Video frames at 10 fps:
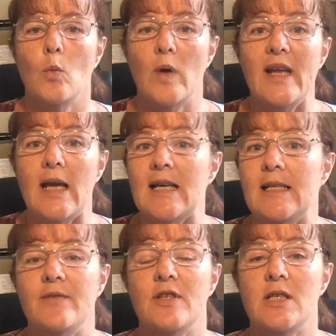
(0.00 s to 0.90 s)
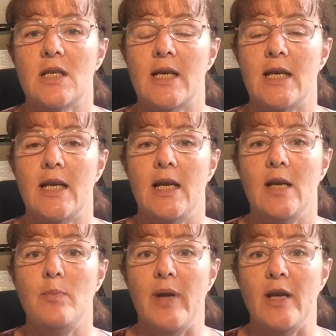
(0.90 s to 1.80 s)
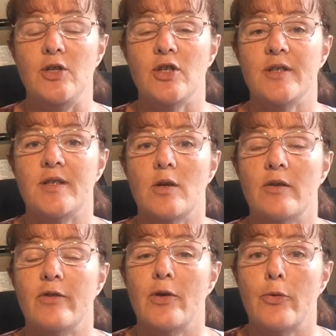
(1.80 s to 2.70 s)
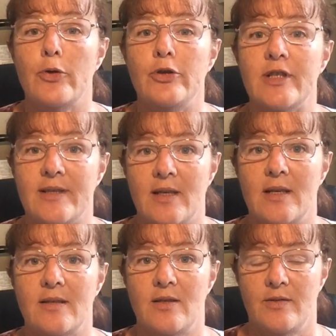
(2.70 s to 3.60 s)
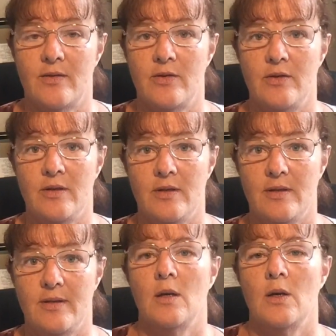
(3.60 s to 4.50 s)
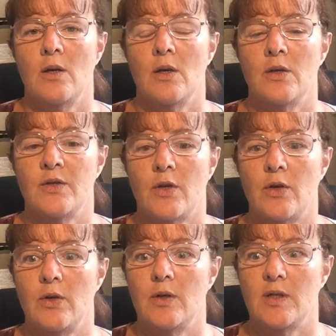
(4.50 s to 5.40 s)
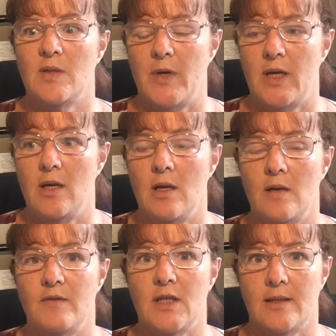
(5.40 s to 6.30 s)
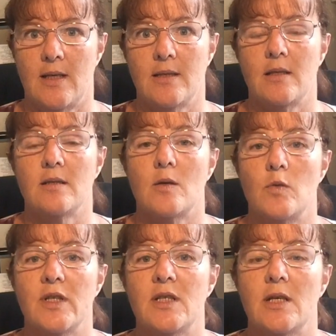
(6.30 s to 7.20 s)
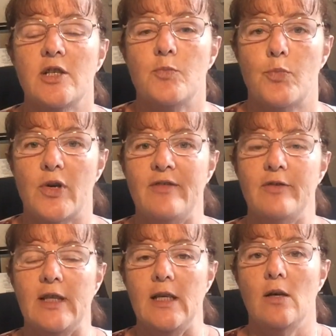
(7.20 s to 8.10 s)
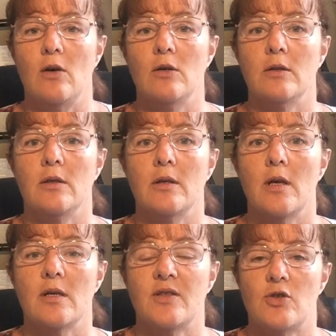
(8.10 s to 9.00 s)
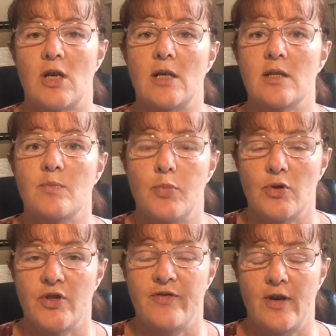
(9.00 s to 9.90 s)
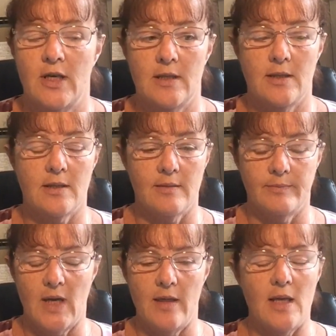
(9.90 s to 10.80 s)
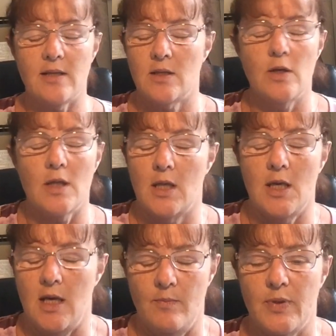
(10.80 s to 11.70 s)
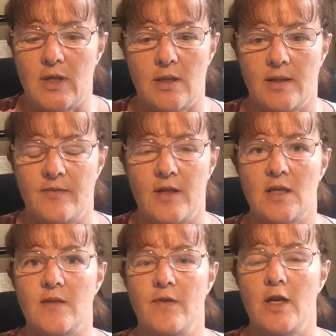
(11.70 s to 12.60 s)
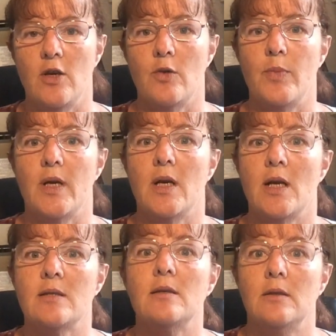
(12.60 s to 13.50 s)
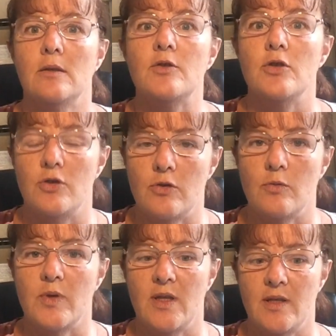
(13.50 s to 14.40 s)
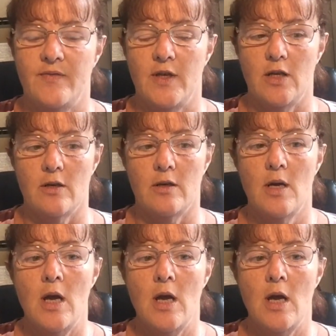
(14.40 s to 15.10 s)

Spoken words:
We can't even take any pictures of our own disaster zones. So speaking of disasters, I want to touch briefly on Australia's bushfires. And that's not the impetus for this video, but it has a lot to do with this video.